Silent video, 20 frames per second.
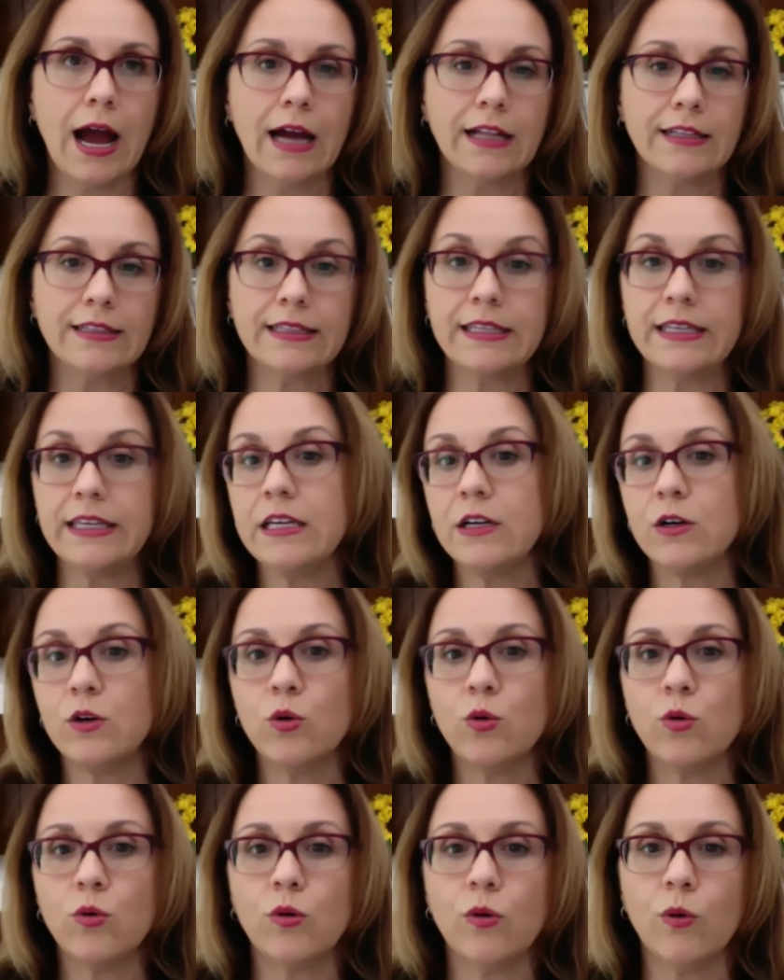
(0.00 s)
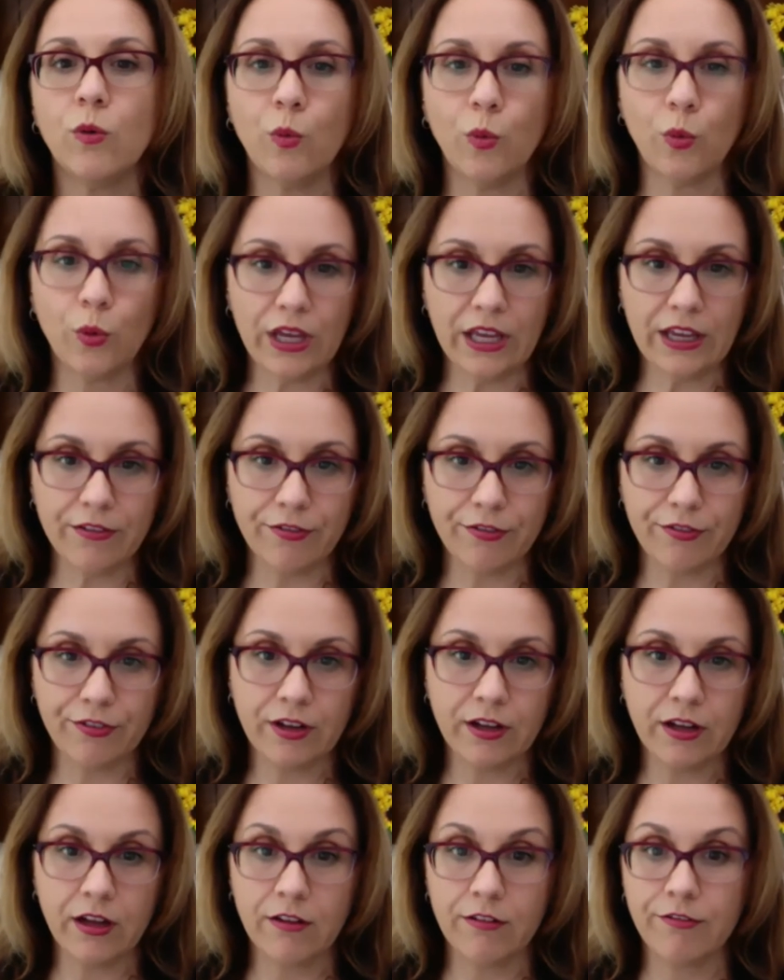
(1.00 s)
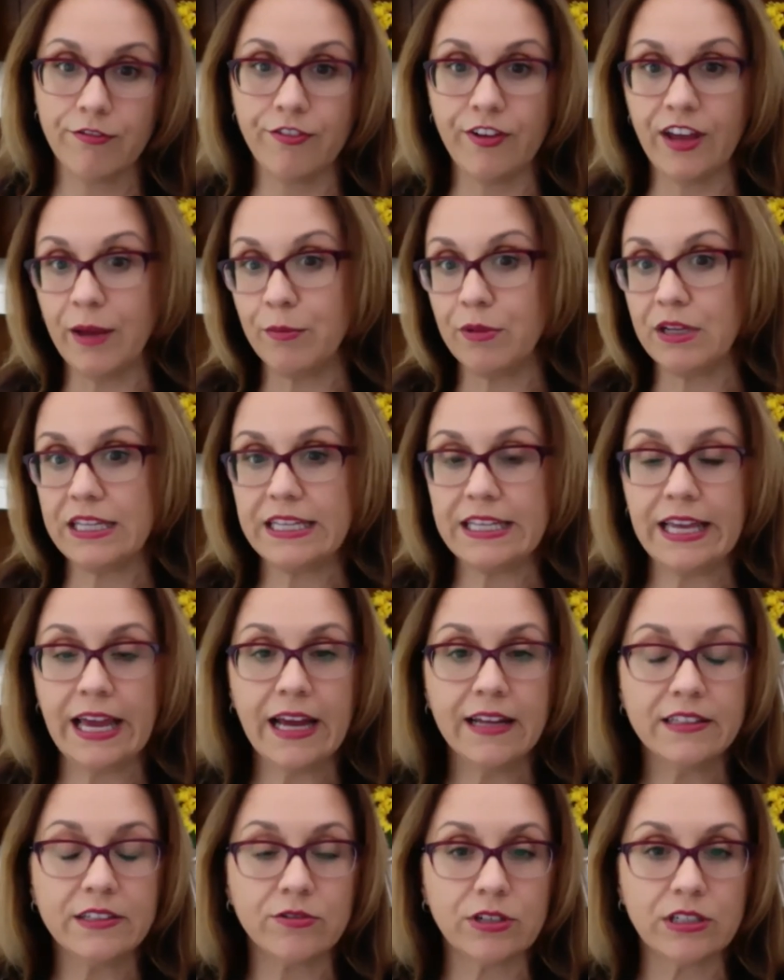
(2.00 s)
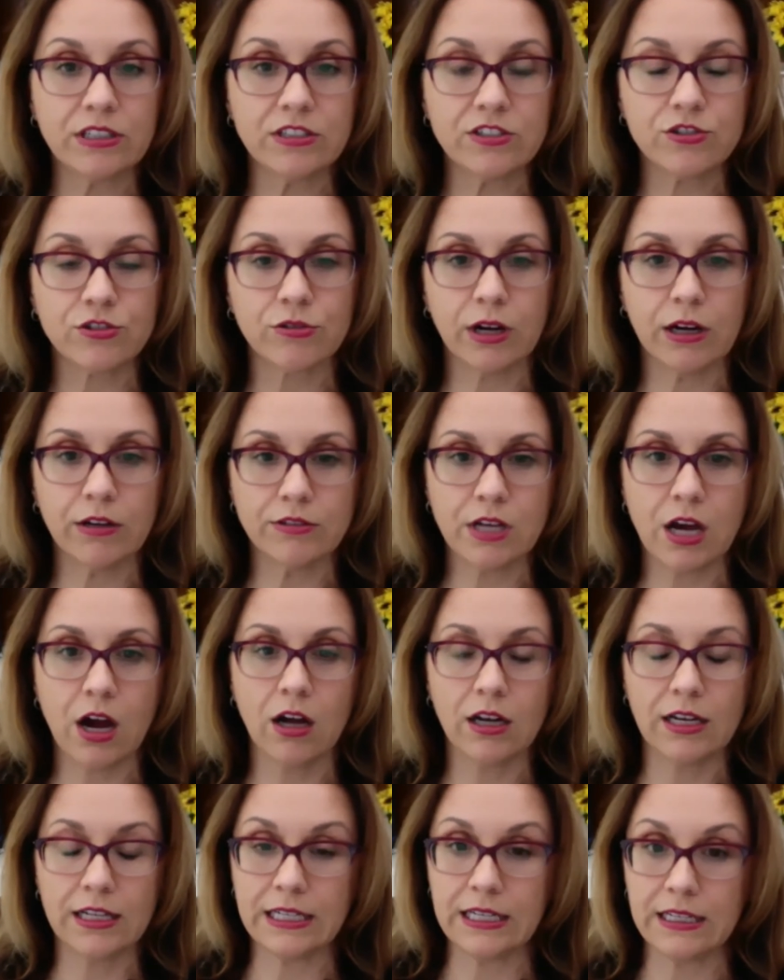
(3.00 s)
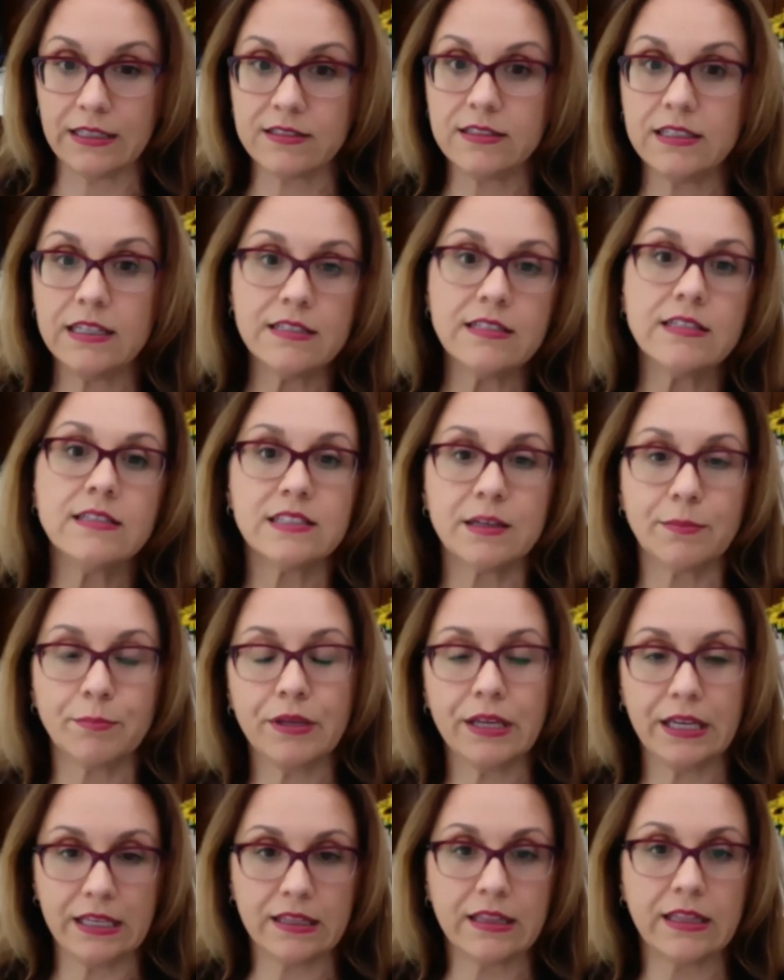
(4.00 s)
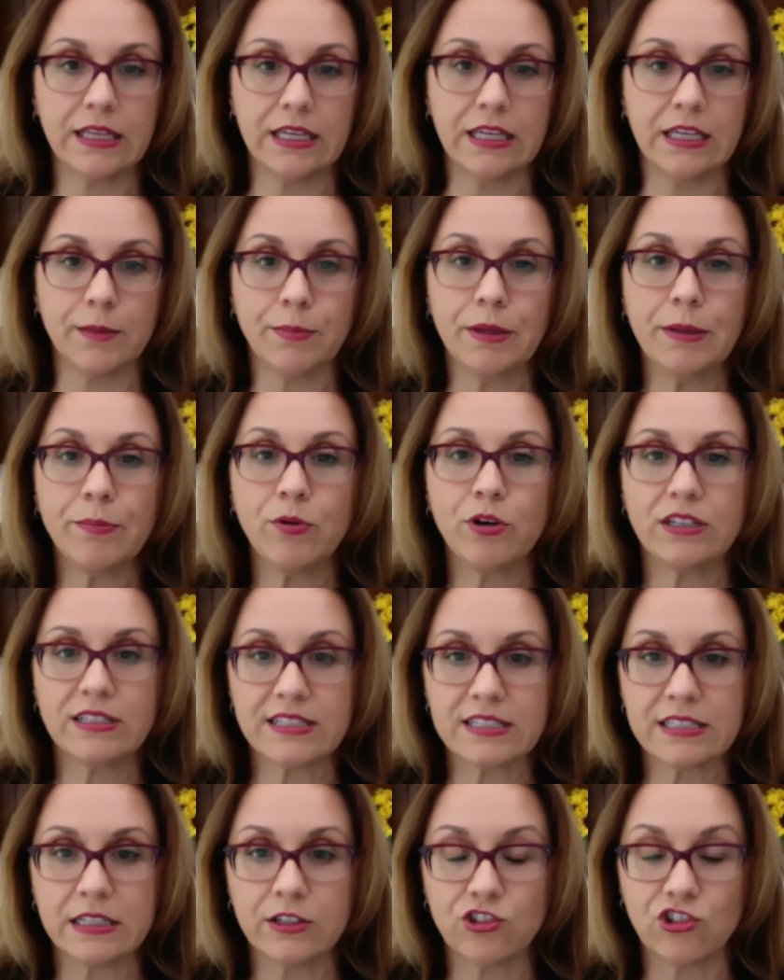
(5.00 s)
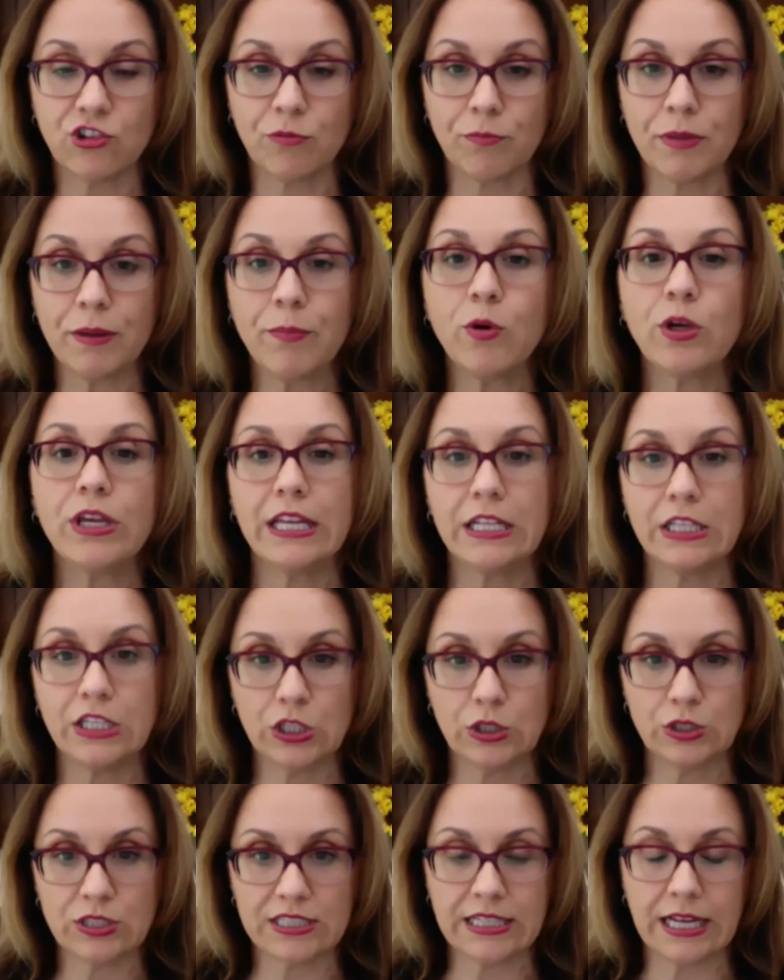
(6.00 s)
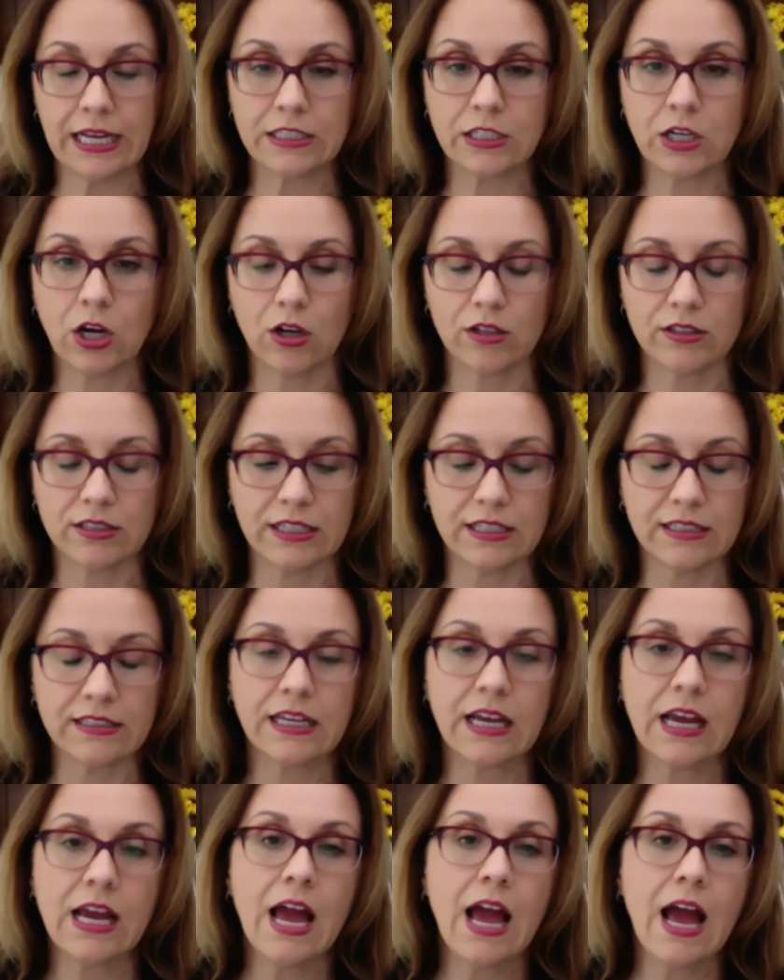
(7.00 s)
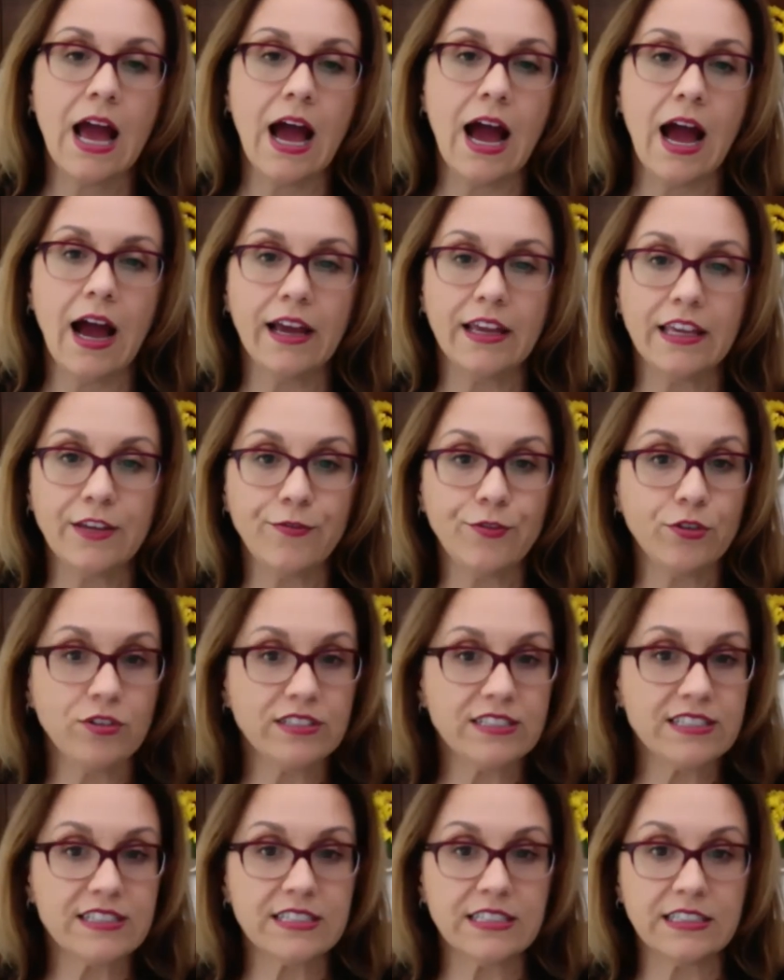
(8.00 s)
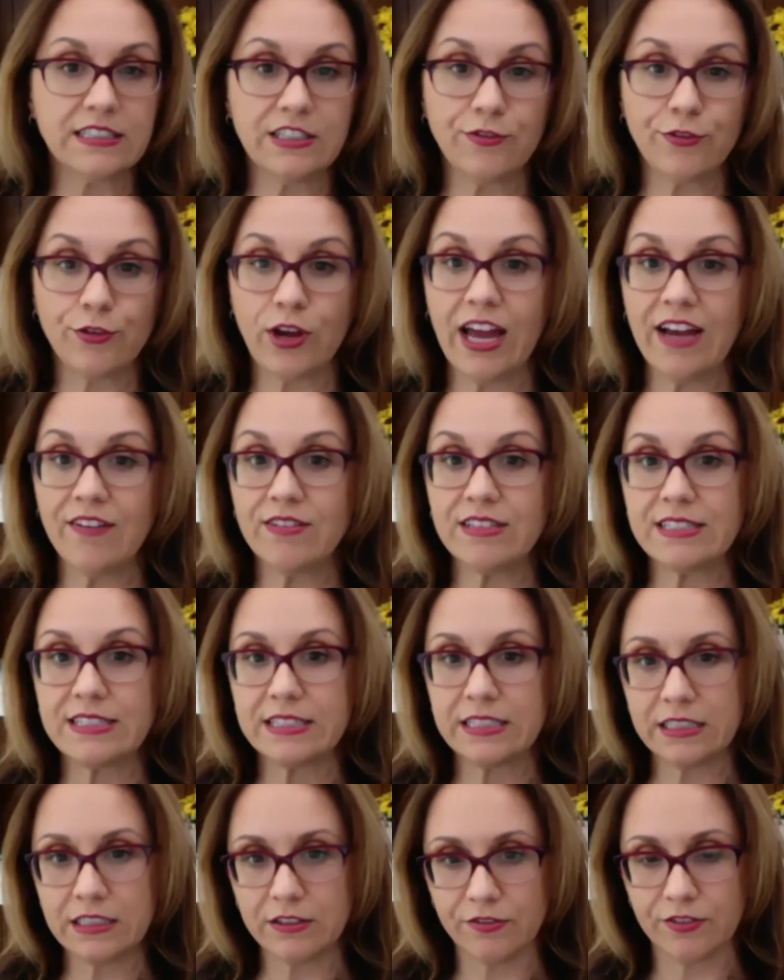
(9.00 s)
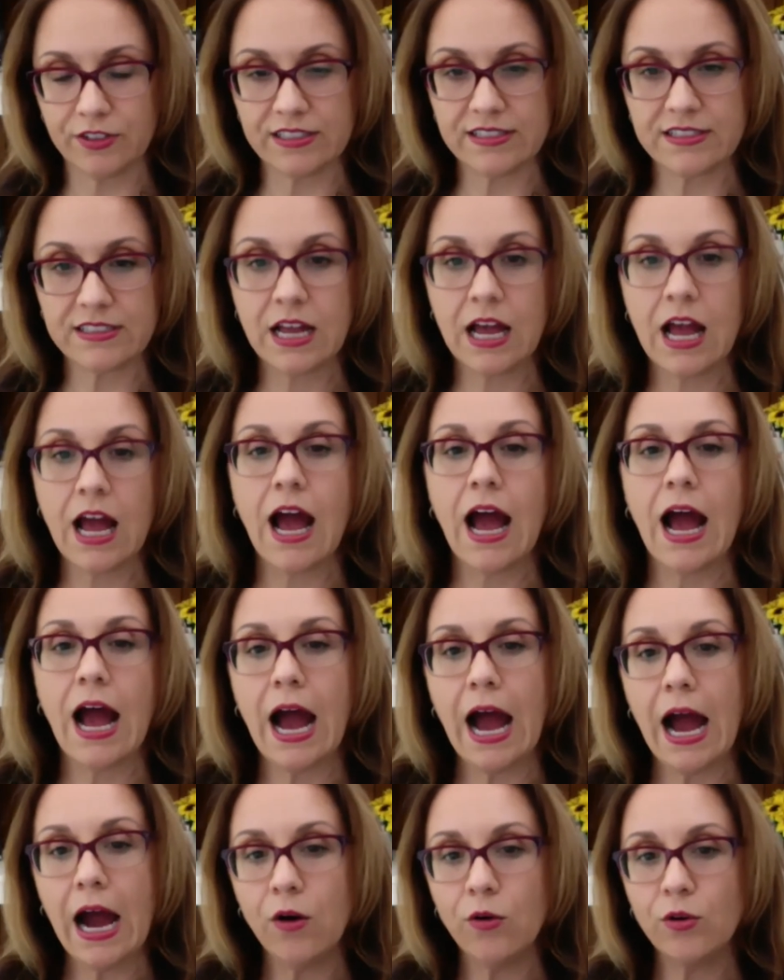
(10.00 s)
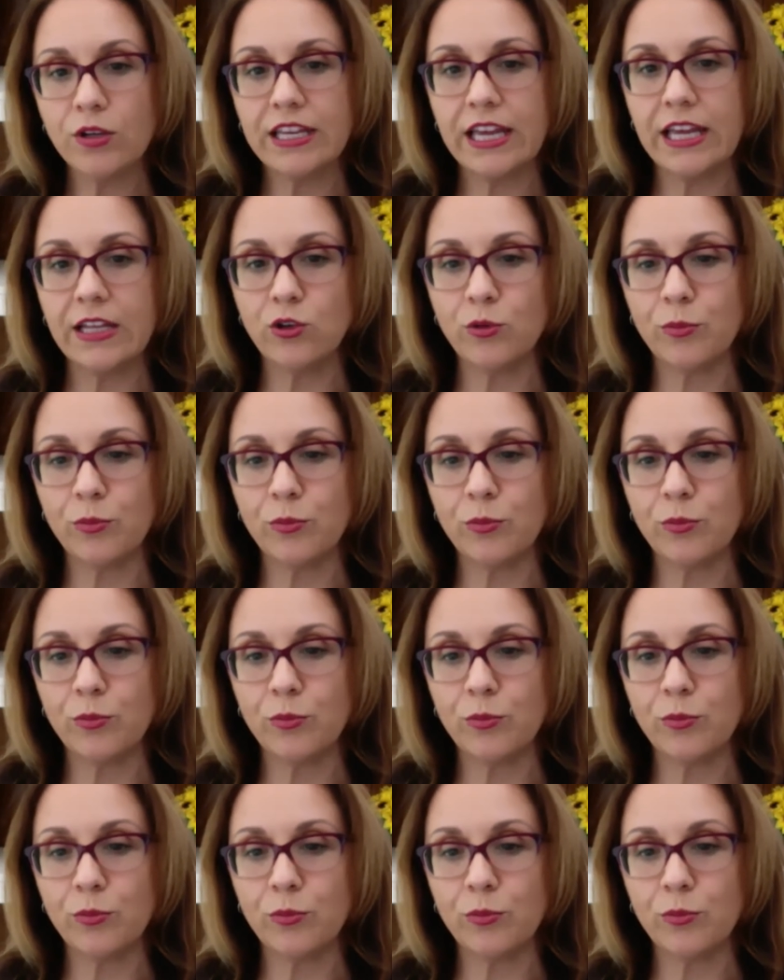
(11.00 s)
deal with family gatherings throughout the holidays. This is a big thing. People are searching. People can use that content. If you have a service, how can you